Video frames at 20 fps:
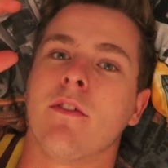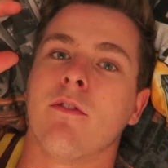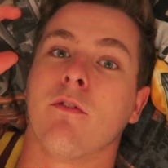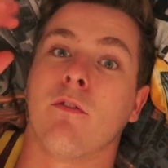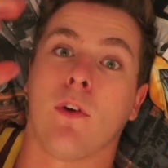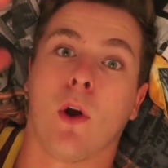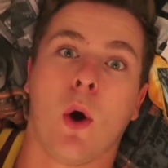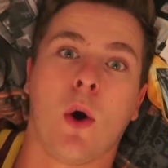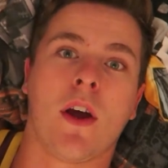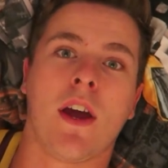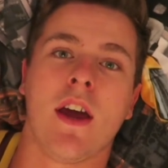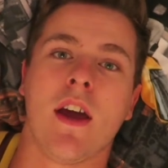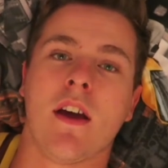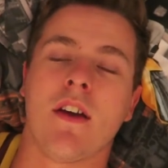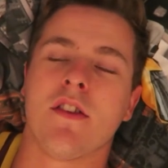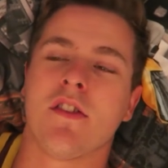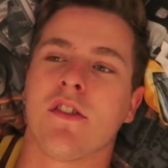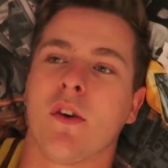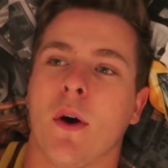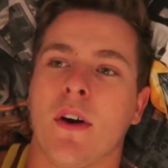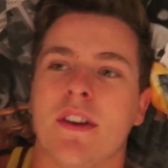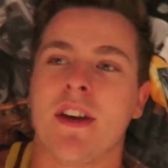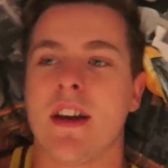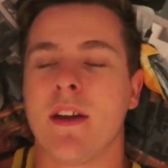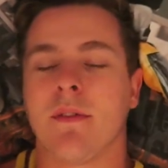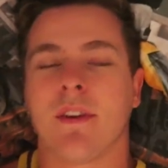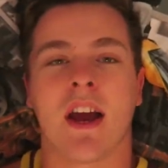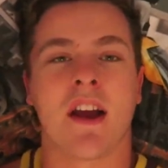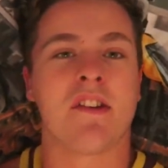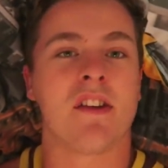vlog it and so I
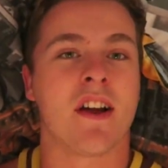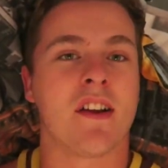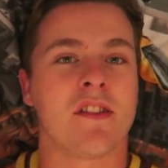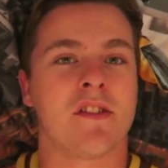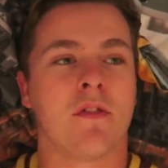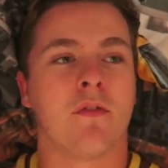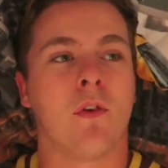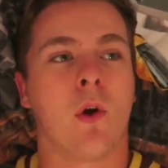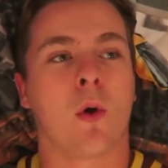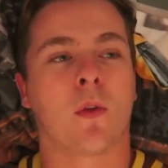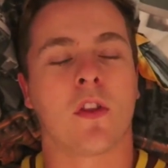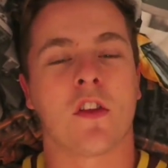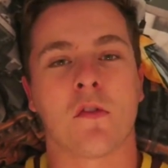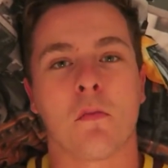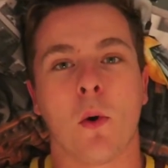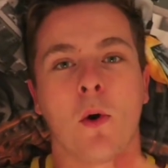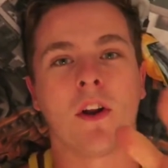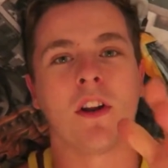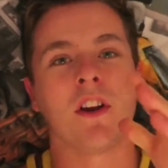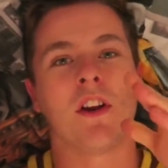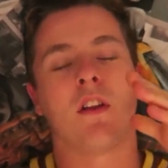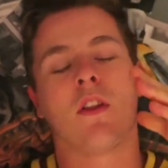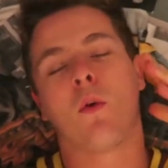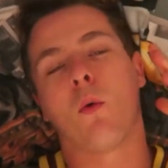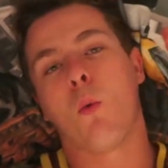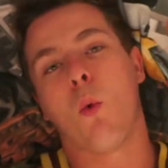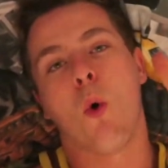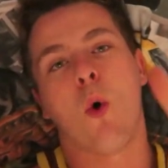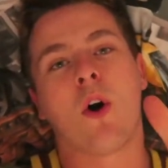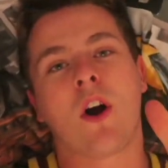didn't even get a chance to vlog this morning you
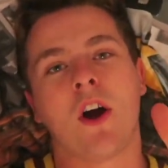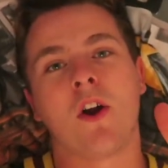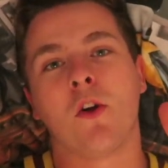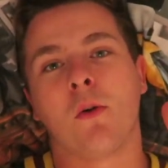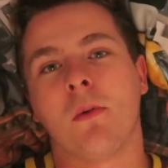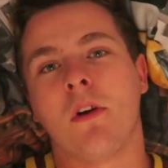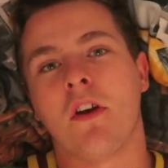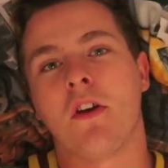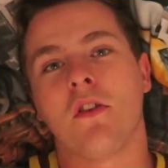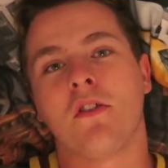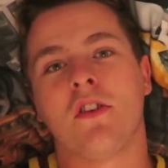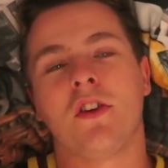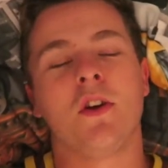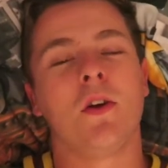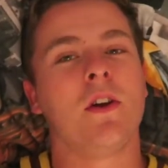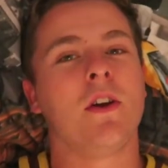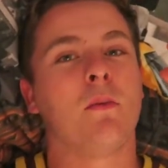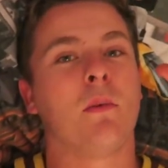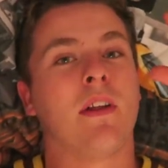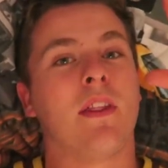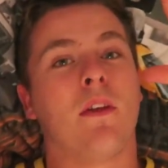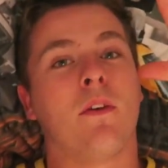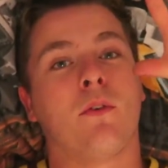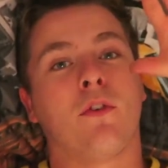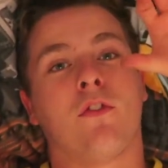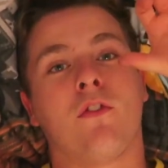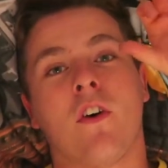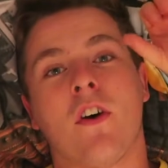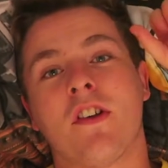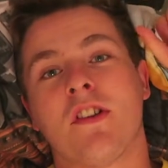the walk I normally do to uni where there
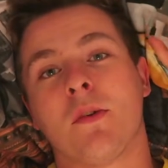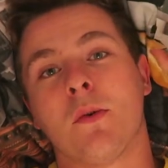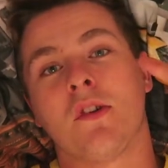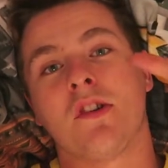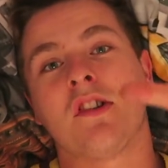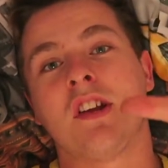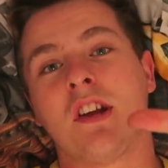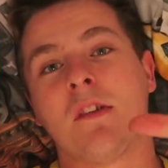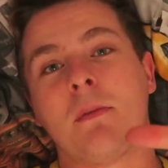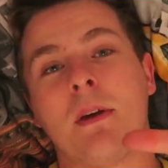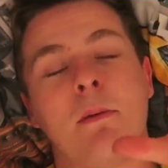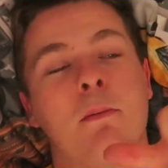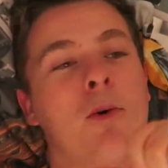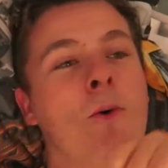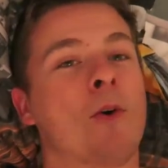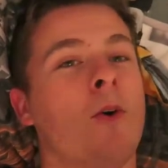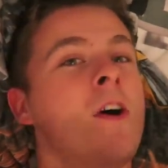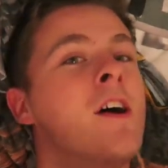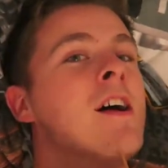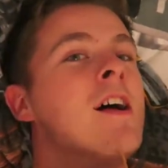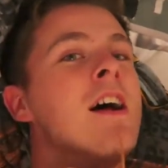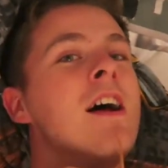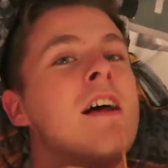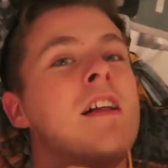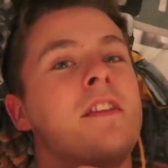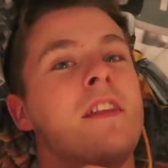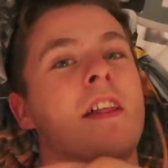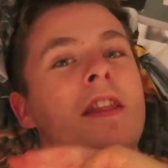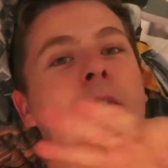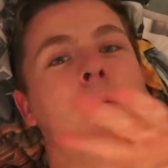was first there was six people
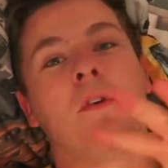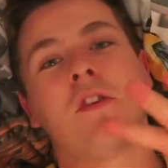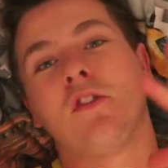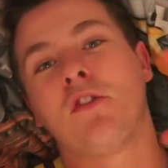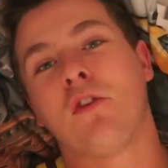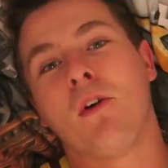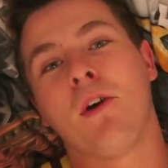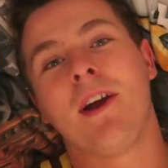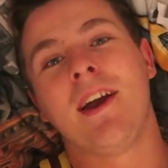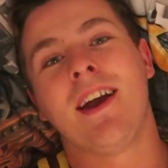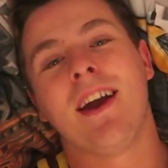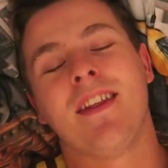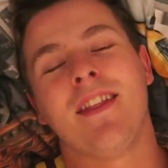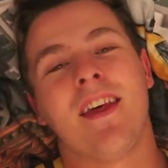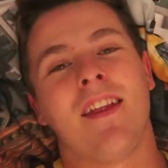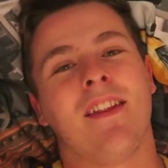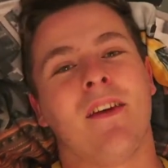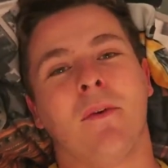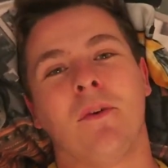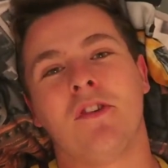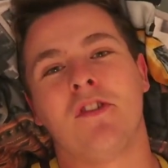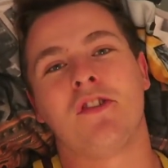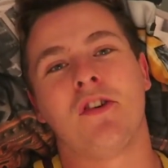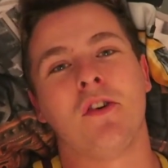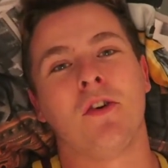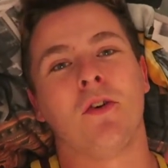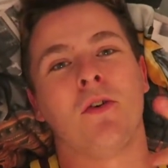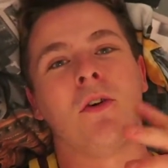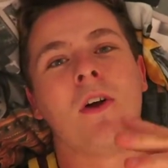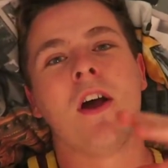then there was three and then there was
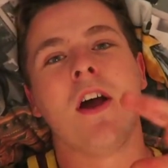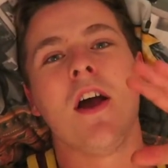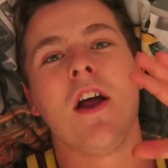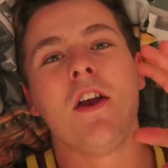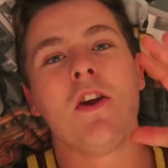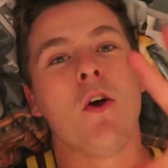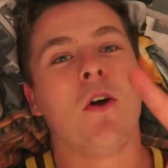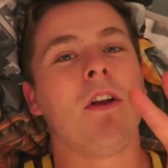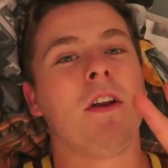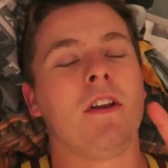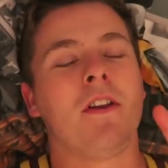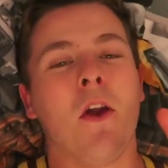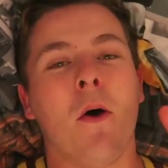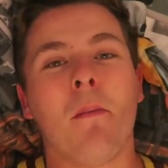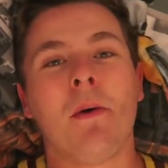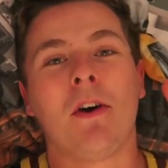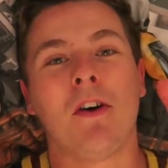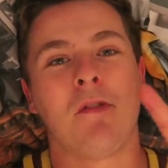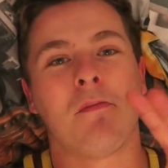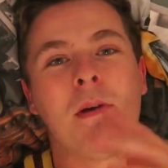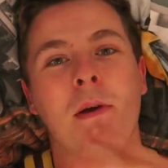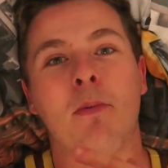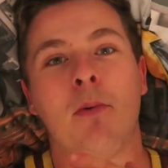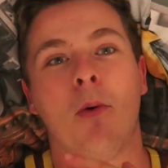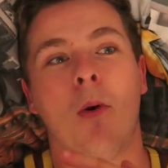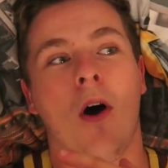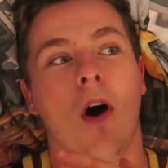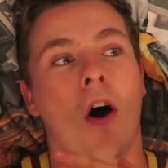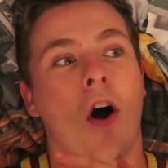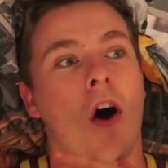two not not because
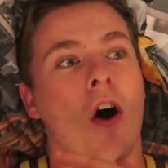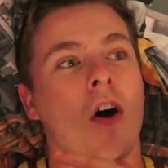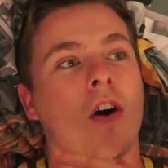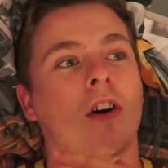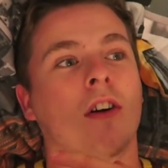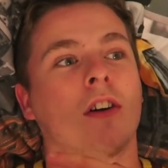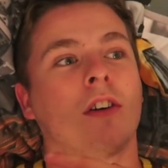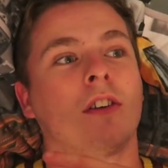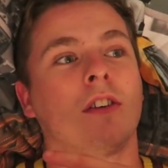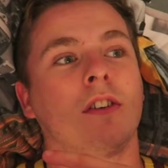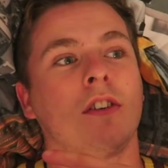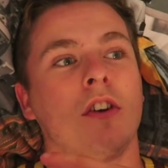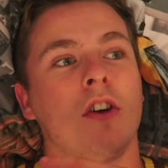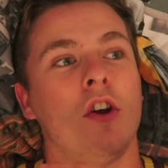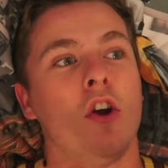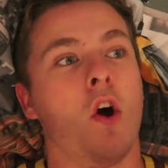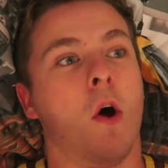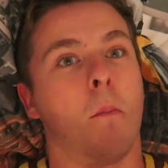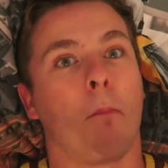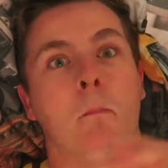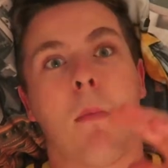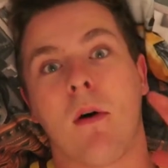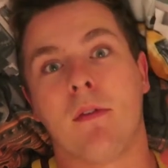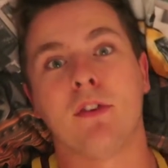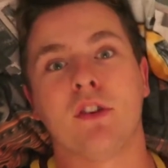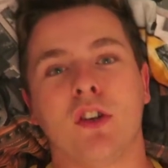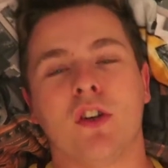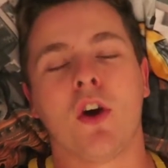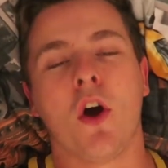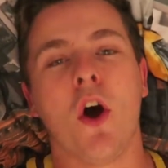people are not
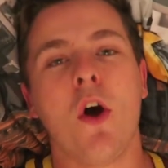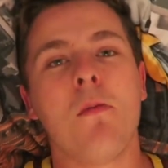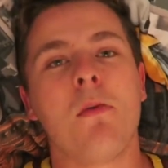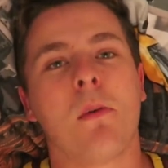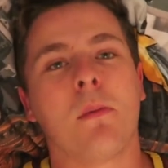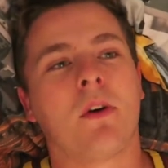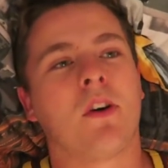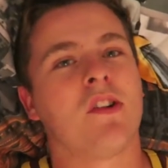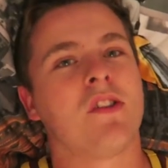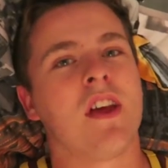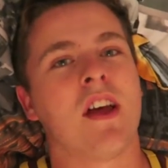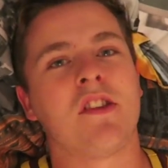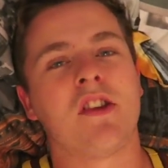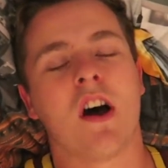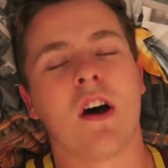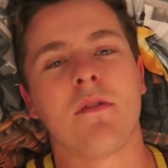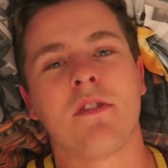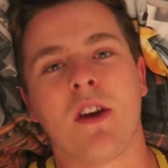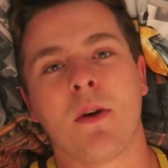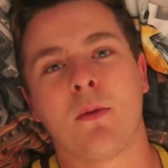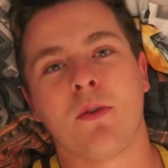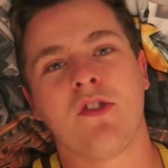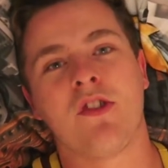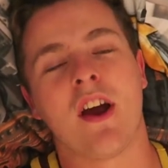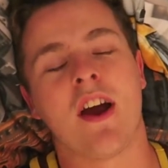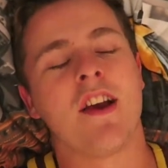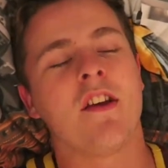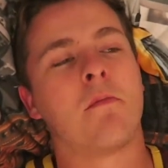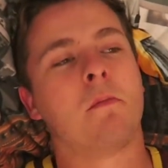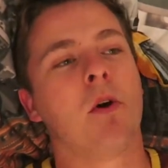bothered to go but because their timetables
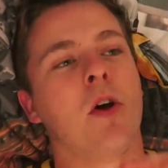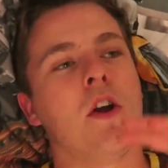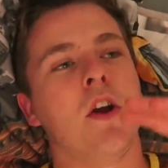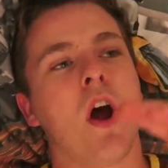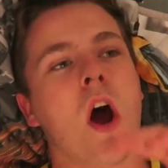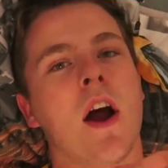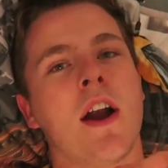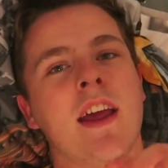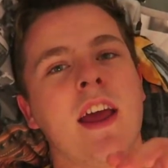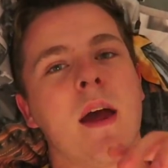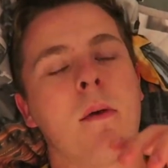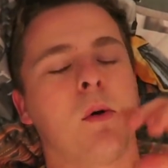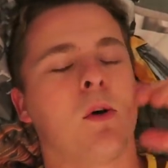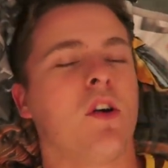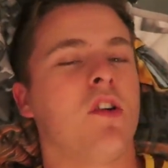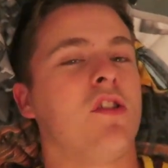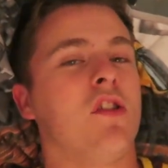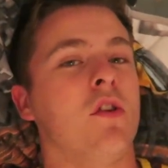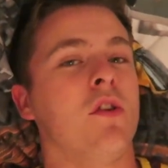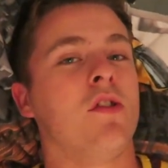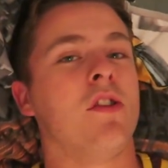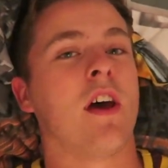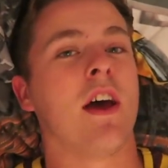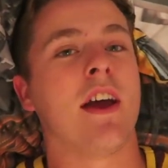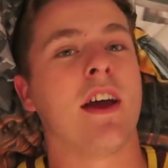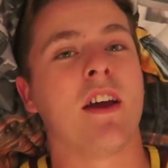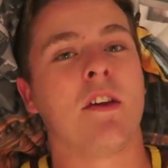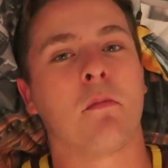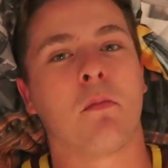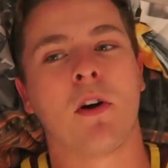changed. but 9am on
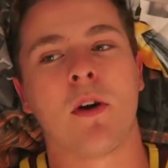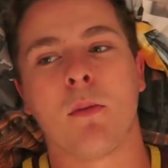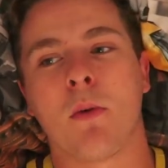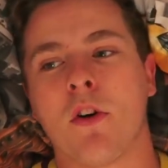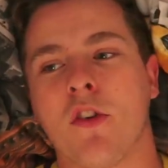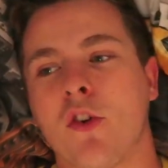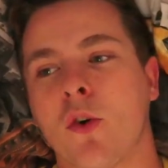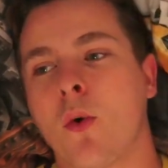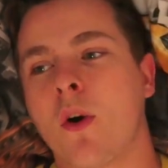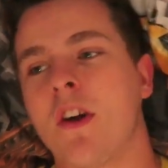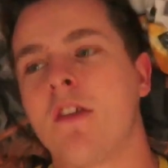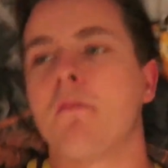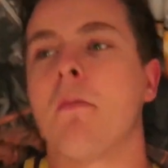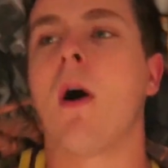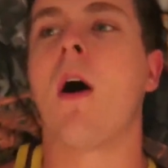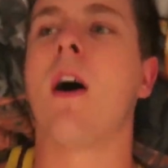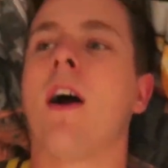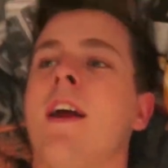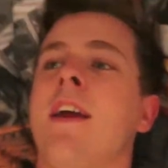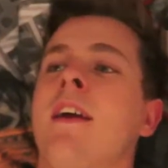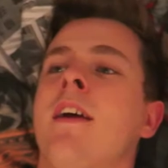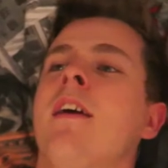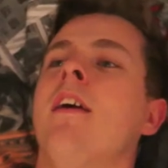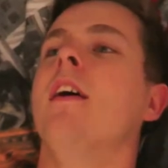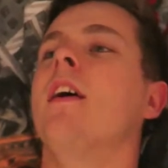Tuesday is pretty much always my